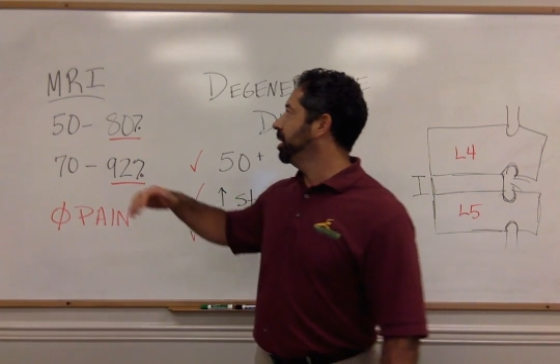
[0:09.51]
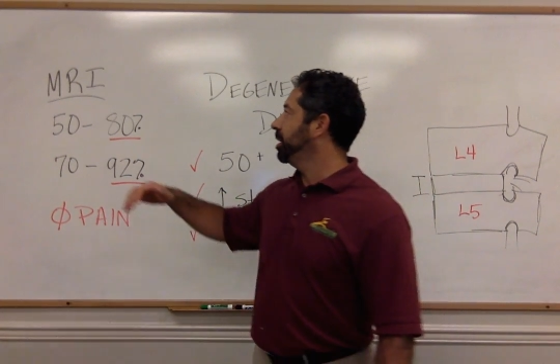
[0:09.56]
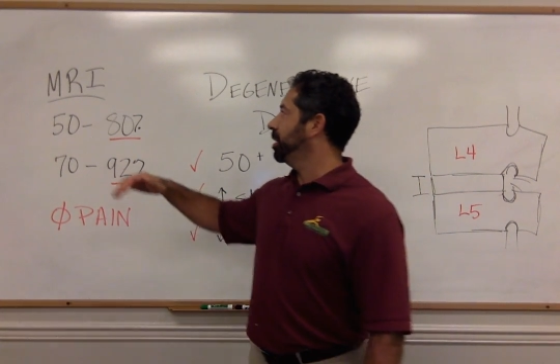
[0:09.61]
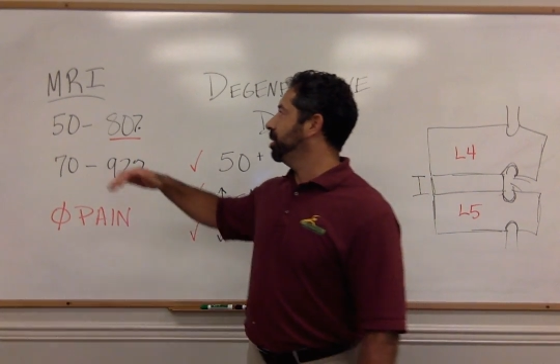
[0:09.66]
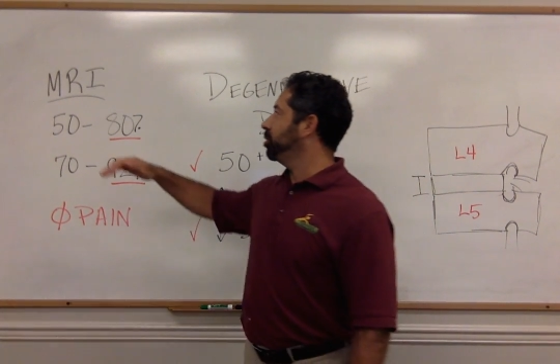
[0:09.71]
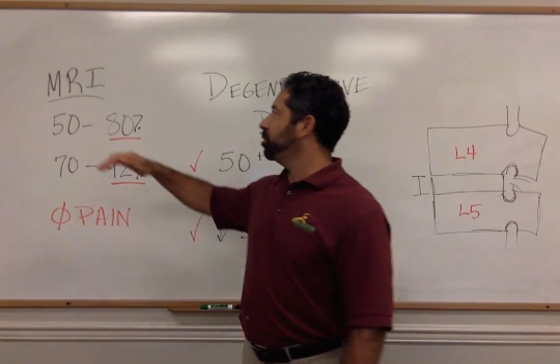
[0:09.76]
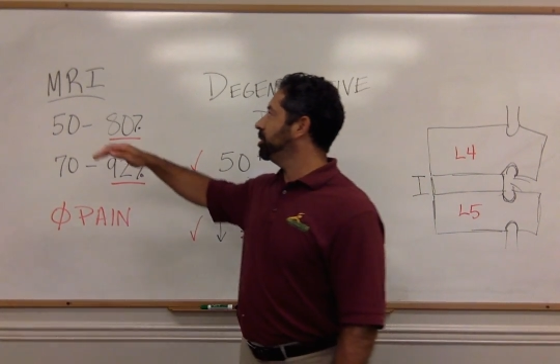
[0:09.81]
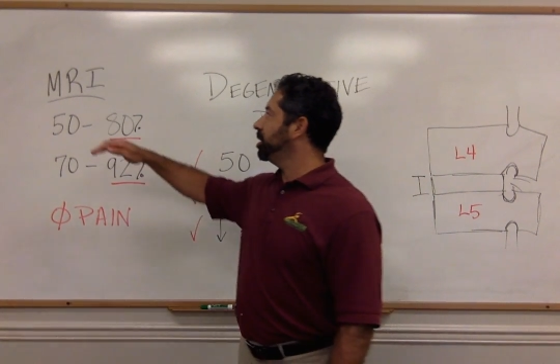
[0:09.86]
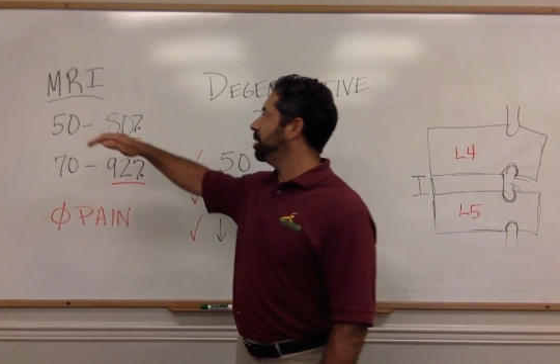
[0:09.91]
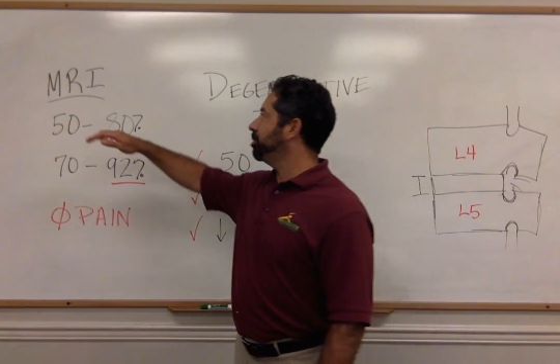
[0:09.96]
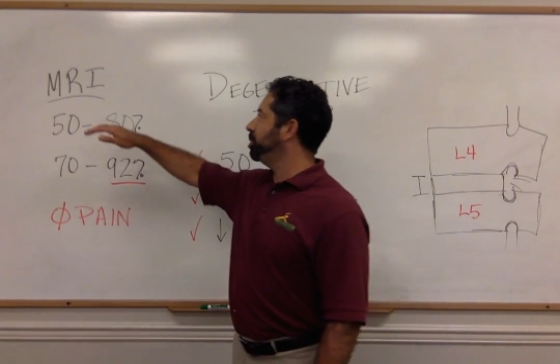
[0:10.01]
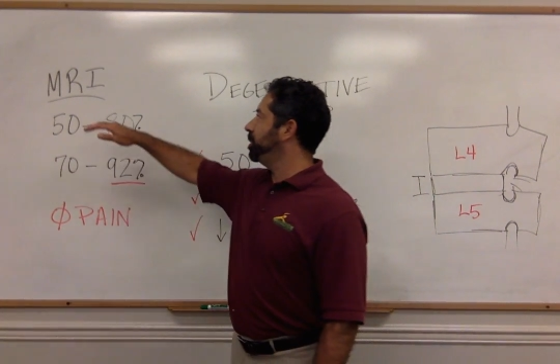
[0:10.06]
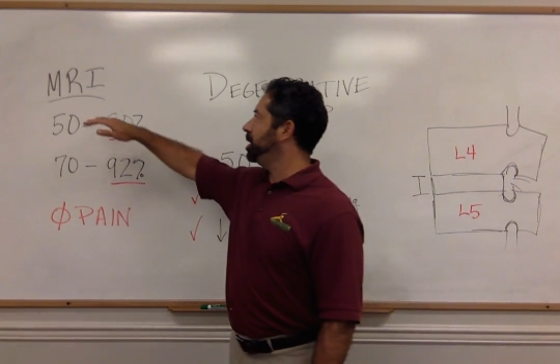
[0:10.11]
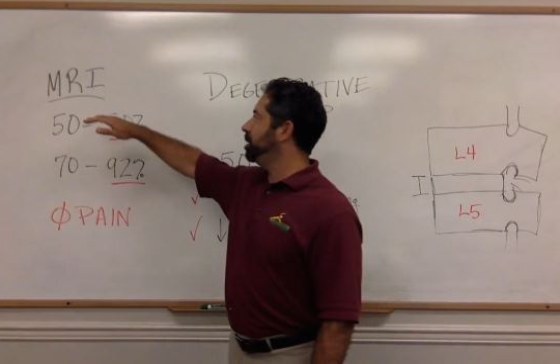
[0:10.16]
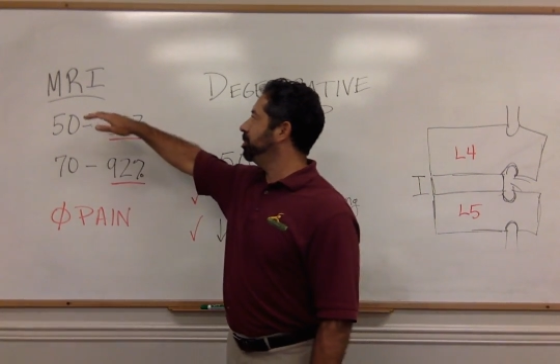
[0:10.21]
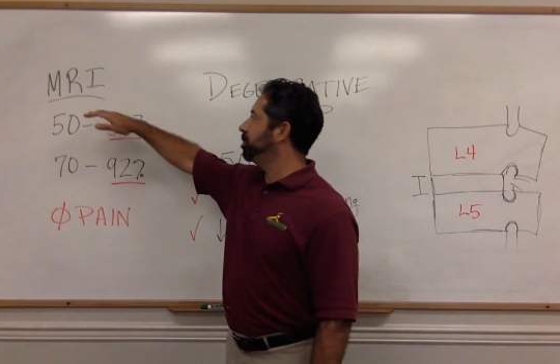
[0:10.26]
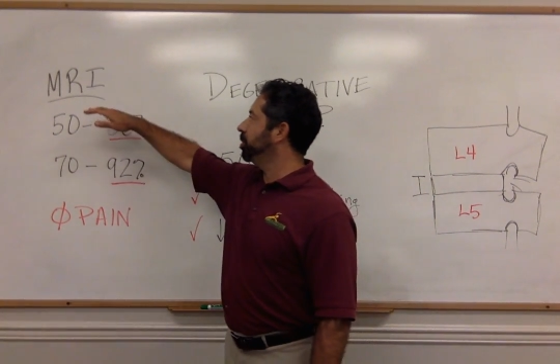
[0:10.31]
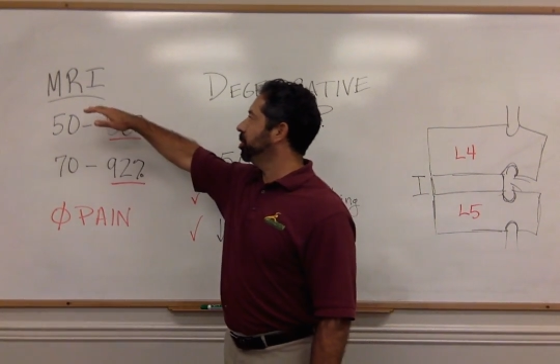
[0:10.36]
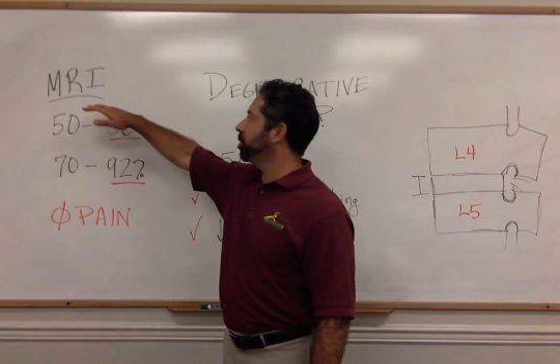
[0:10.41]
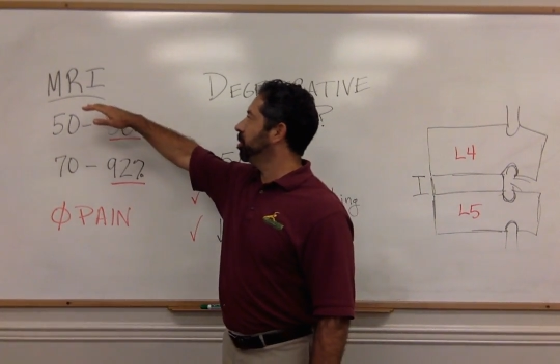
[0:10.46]
they looked at
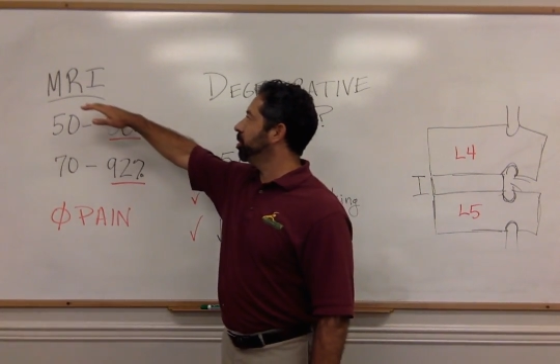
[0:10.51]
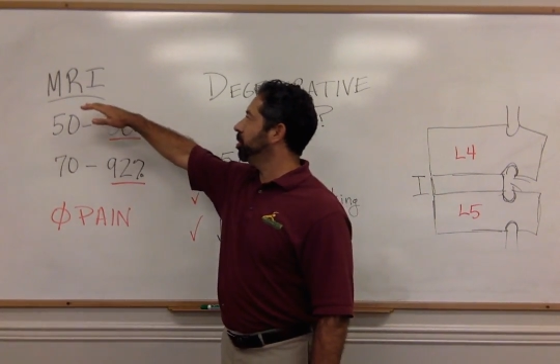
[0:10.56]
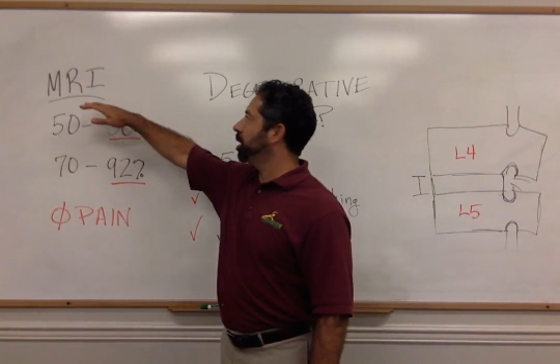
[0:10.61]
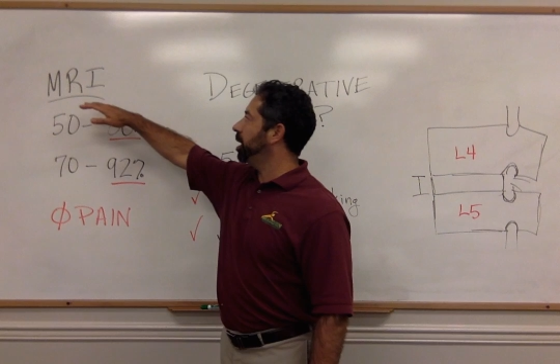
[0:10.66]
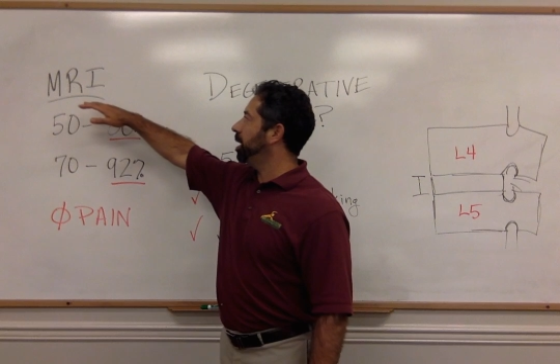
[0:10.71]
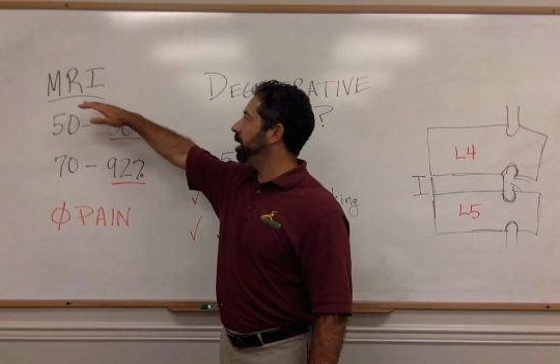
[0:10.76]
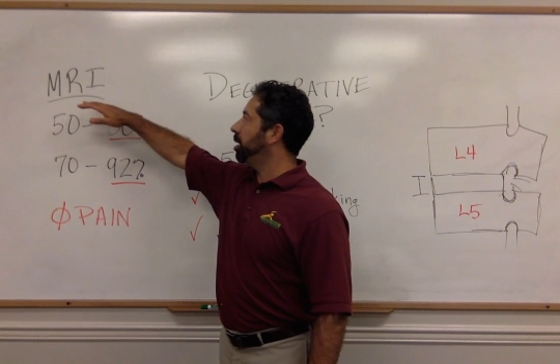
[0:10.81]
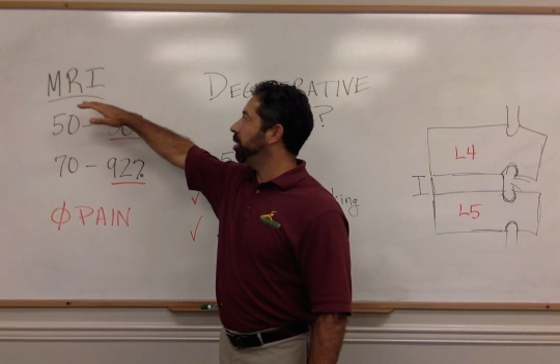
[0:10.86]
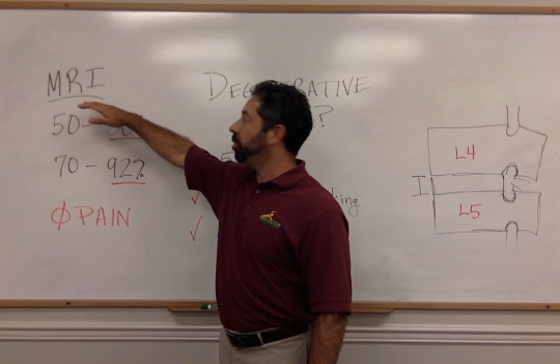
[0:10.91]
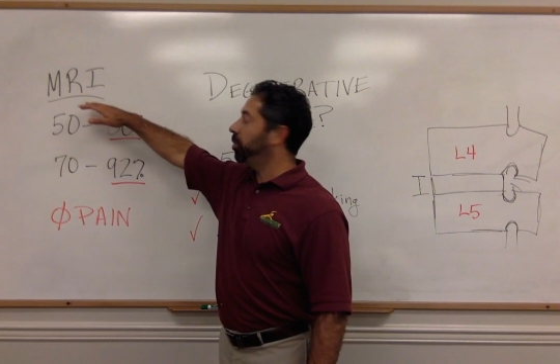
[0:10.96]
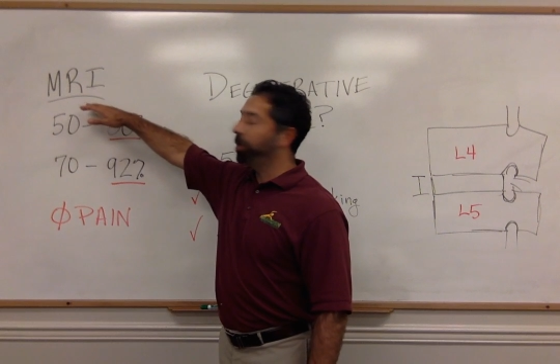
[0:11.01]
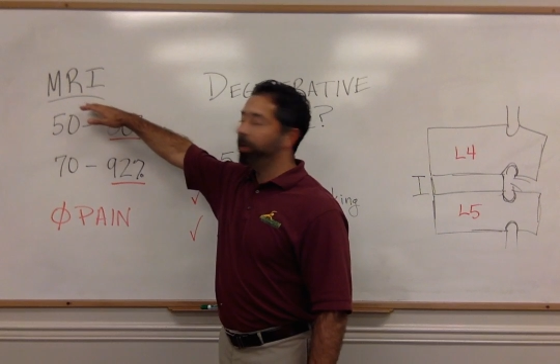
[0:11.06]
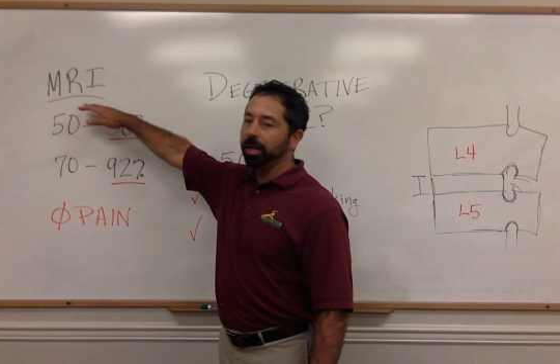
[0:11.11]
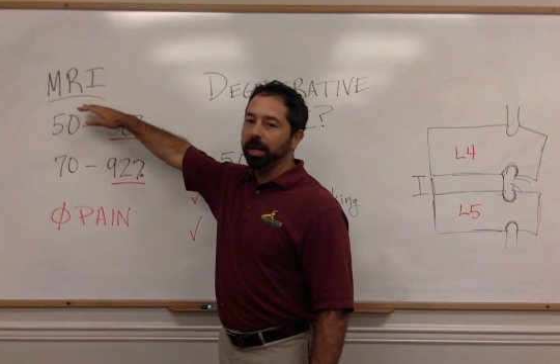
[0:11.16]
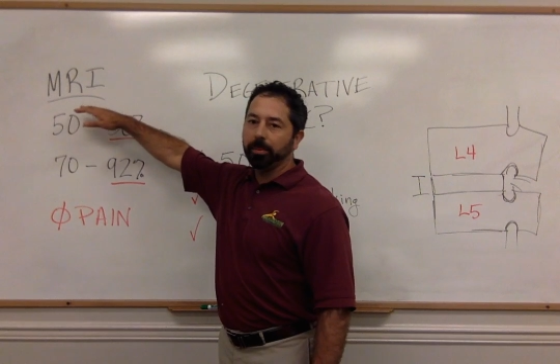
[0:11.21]
people on an